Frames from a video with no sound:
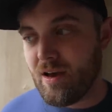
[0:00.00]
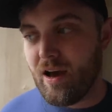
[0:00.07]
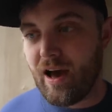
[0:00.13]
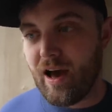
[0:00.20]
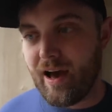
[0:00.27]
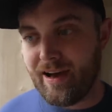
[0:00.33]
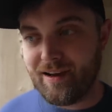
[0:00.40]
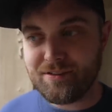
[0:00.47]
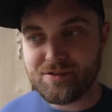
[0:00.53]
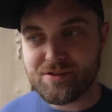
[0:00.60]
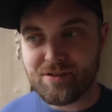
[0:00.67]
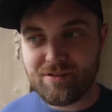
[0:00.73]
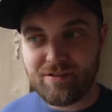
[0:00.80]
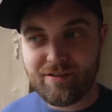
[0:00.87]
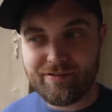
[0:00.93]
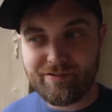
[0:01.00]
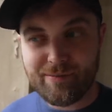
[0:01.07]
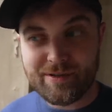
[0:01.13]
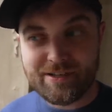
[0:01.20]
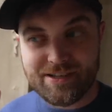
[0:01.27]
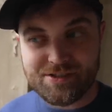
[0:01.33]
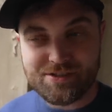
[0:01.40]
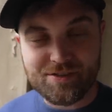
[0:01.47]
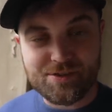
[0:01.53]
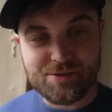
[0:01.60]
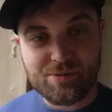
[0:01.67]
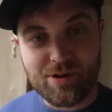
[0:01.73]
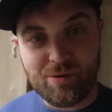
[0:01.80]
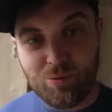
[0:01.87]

And from a distance, when I